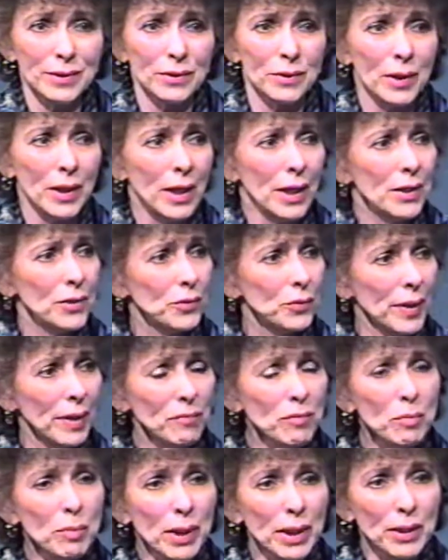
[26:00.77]
to, to
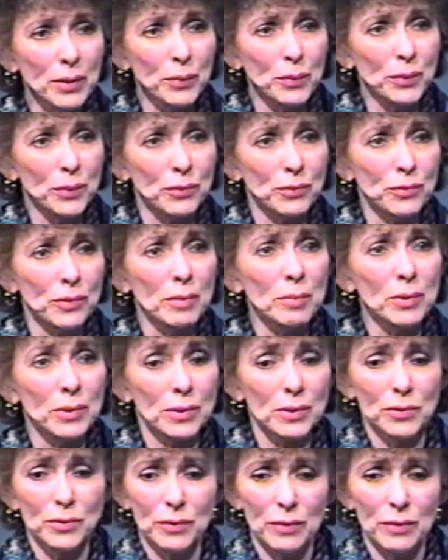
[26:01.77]
everybody who contributed